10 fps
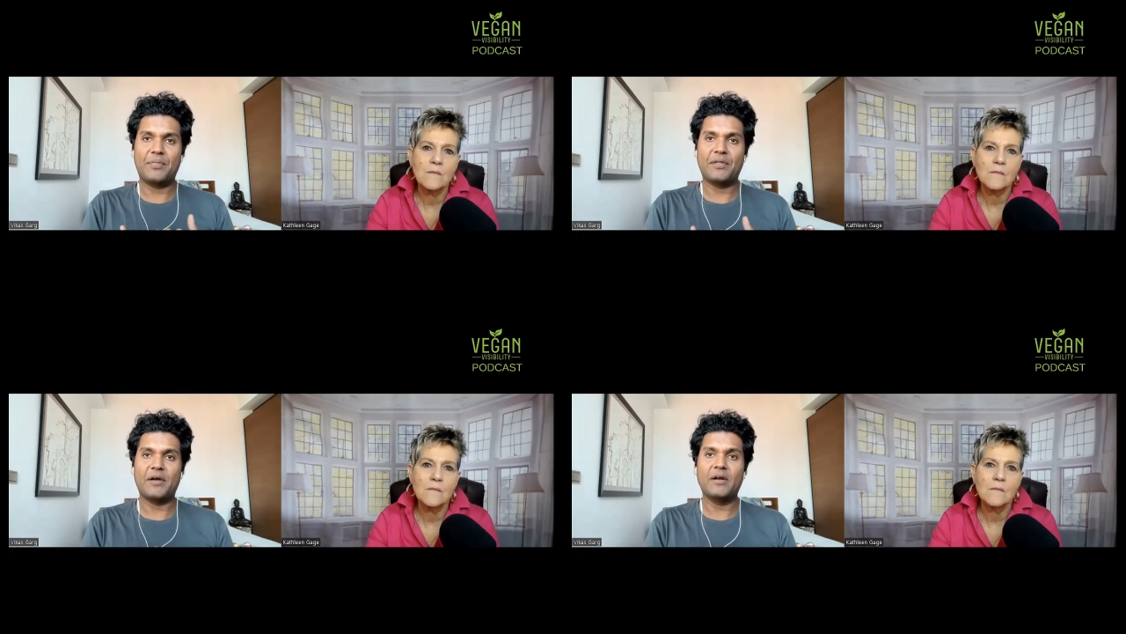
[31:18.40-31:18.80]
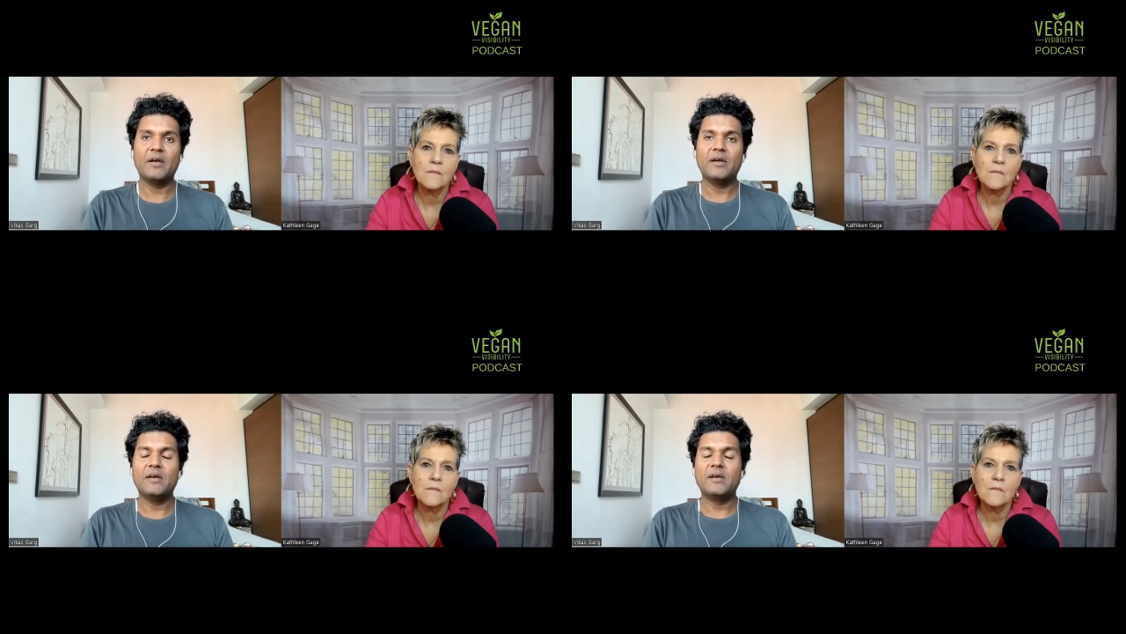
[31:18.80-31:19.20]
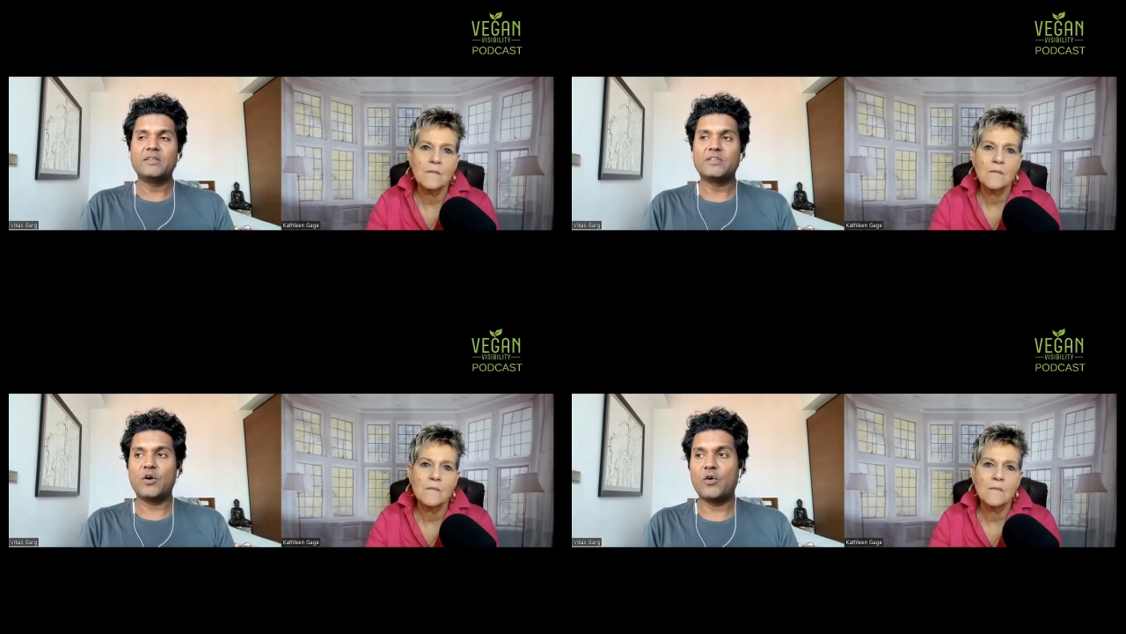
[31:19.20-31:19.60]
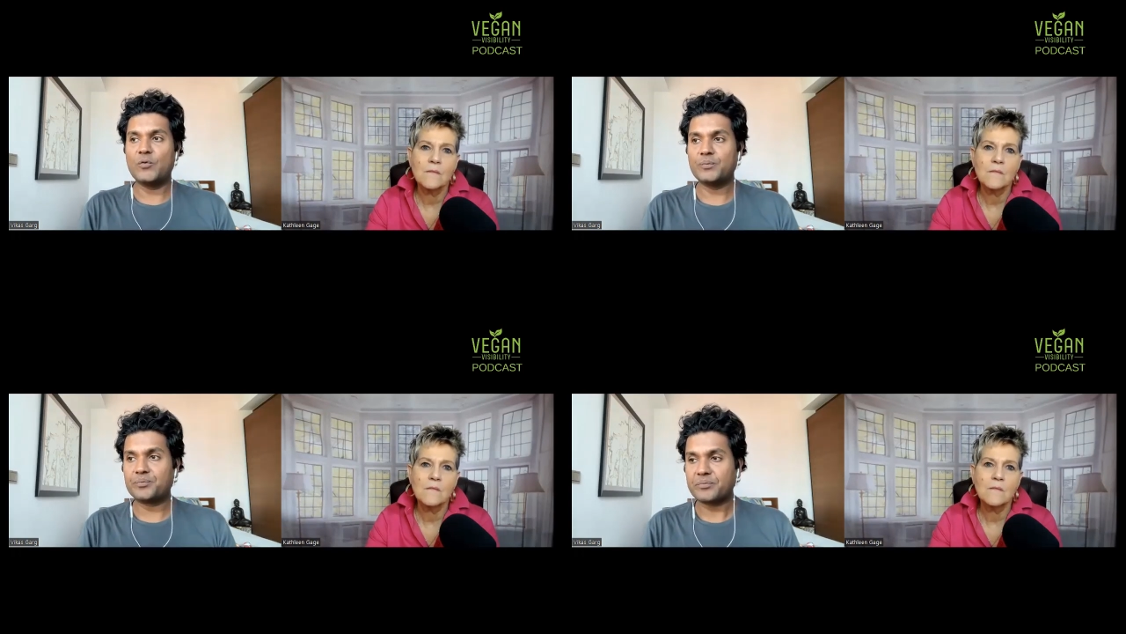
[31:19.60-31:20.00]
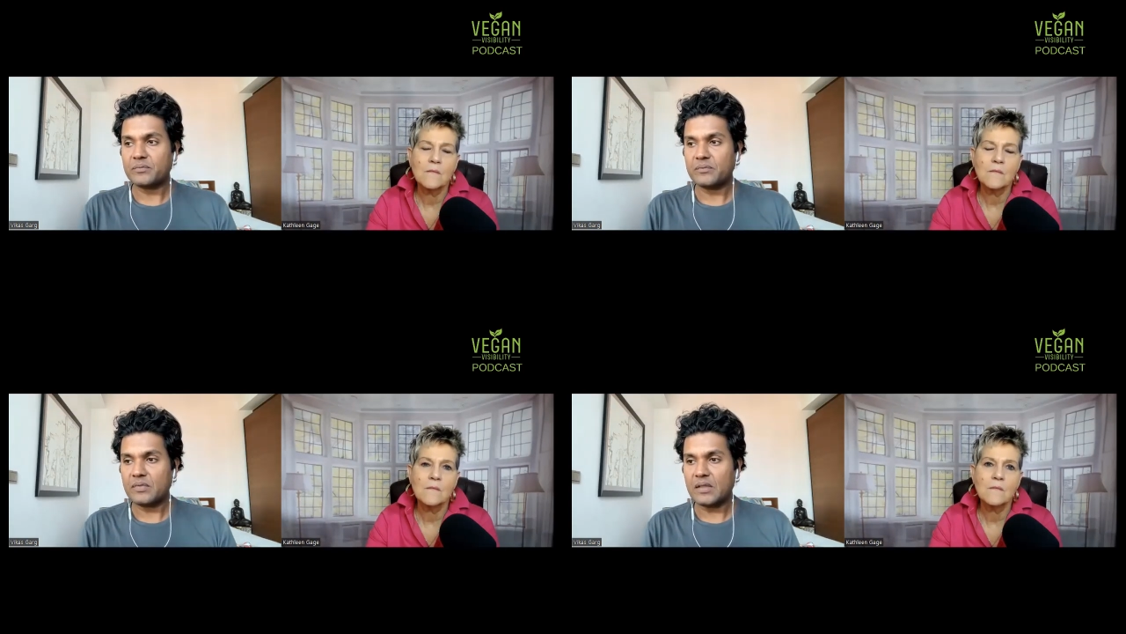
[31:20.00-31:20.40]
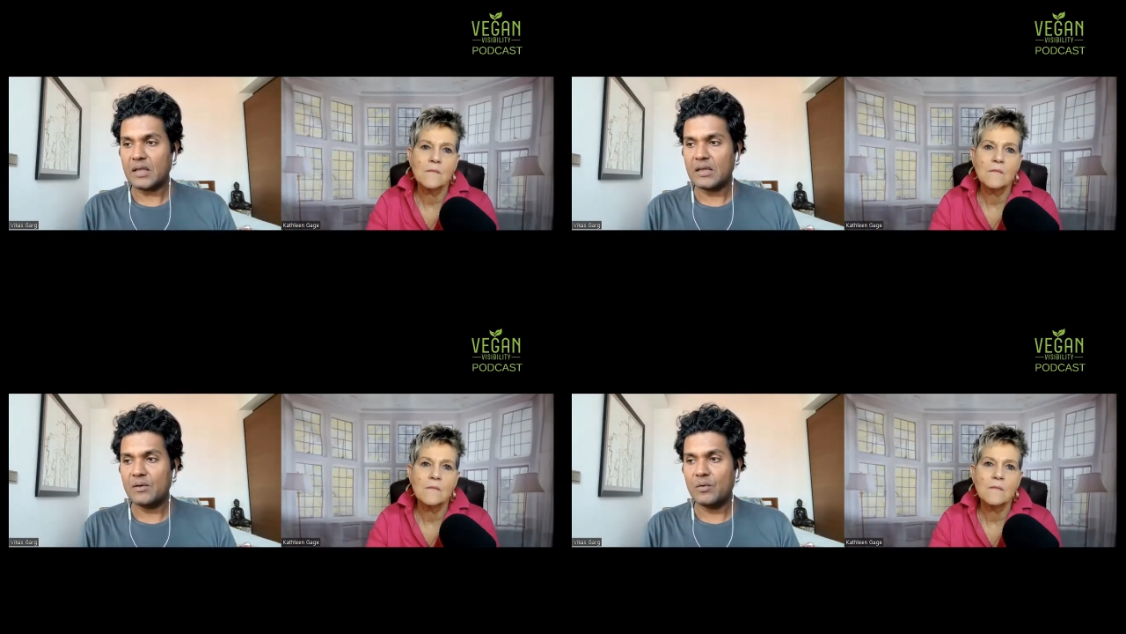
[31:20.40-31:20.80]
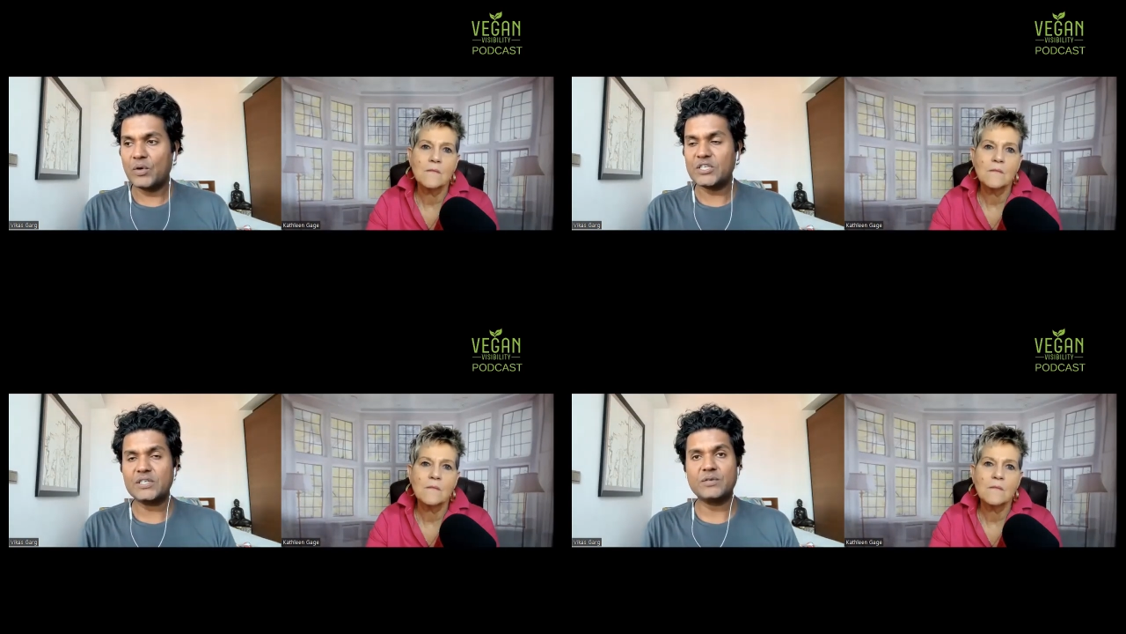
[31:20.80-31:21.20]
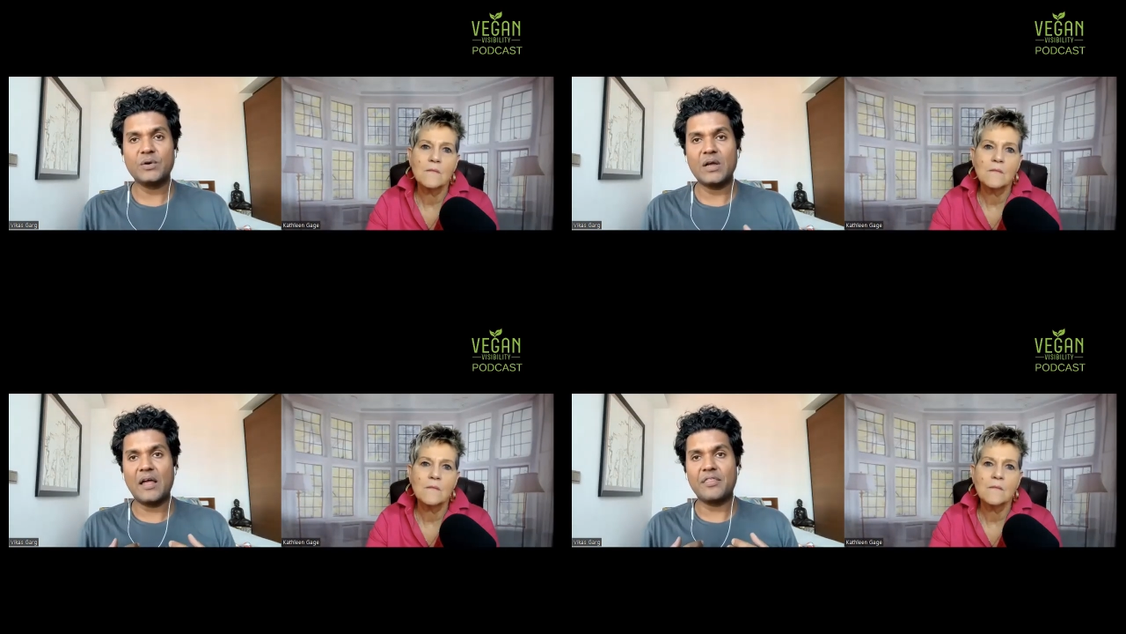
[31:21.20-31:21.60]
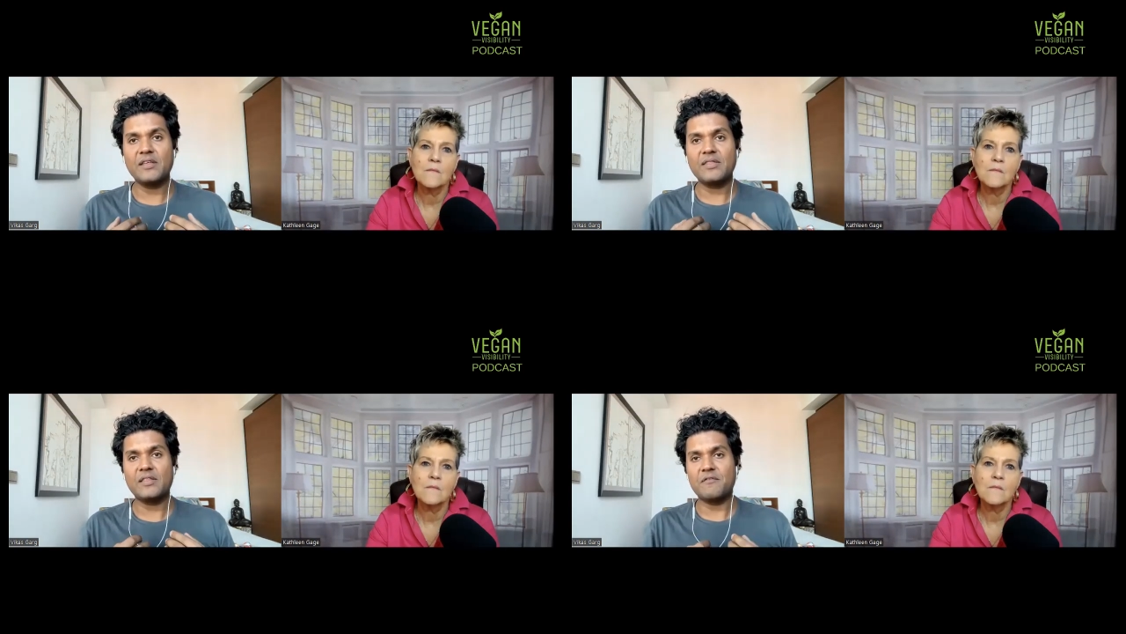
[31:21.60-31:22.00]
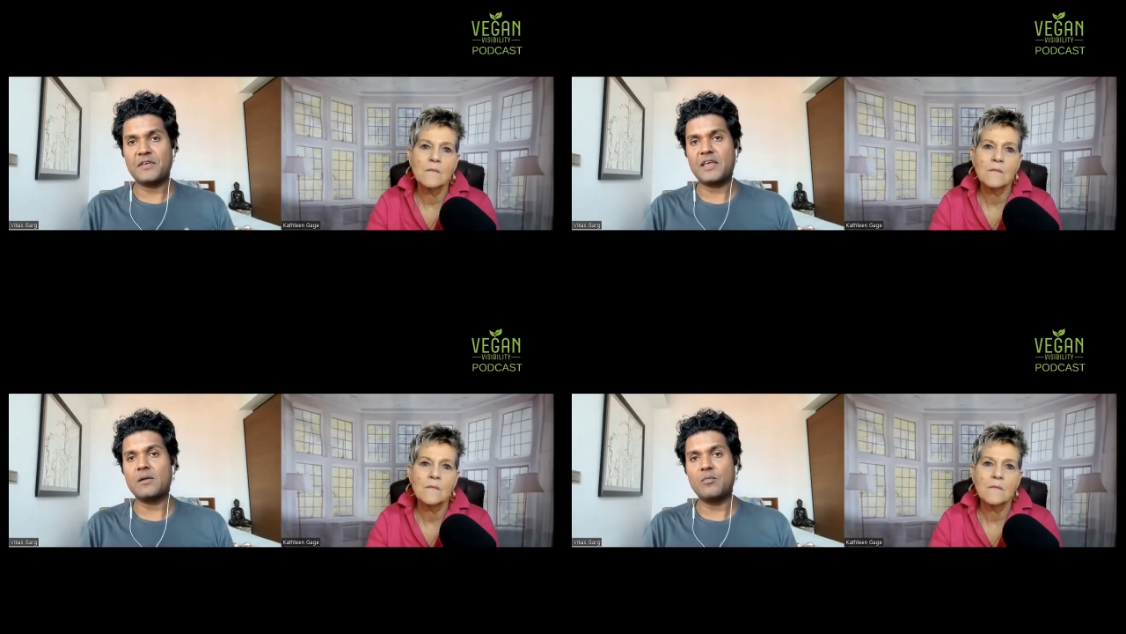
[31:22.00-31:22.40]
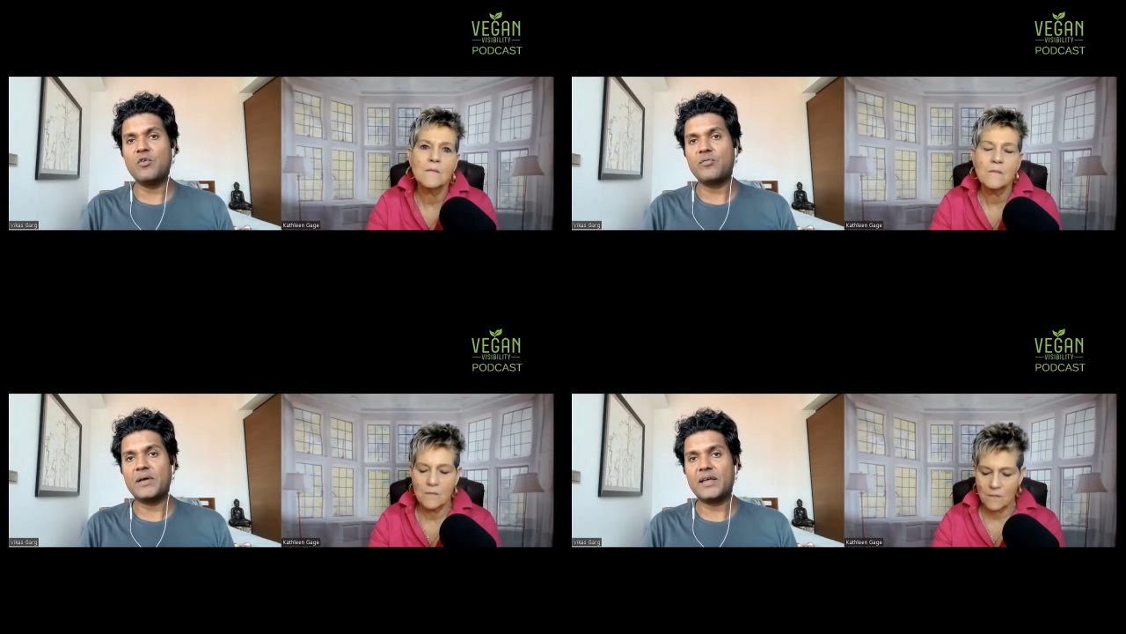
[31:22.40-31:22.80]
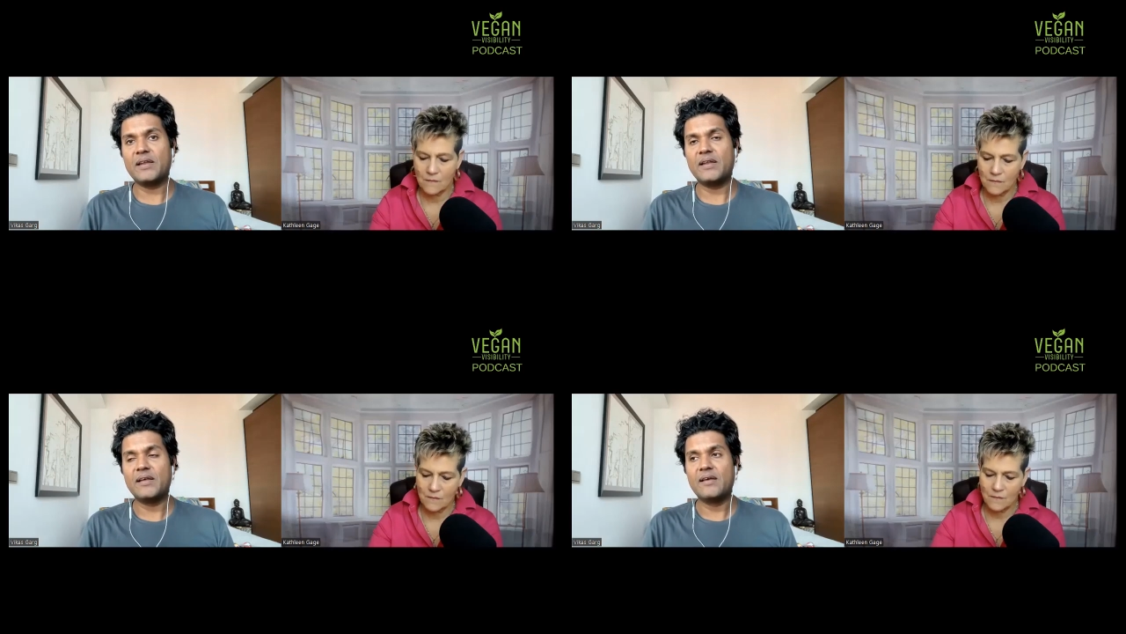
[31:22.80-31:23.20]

Speaker 1: there. So we just I think that the vegan movement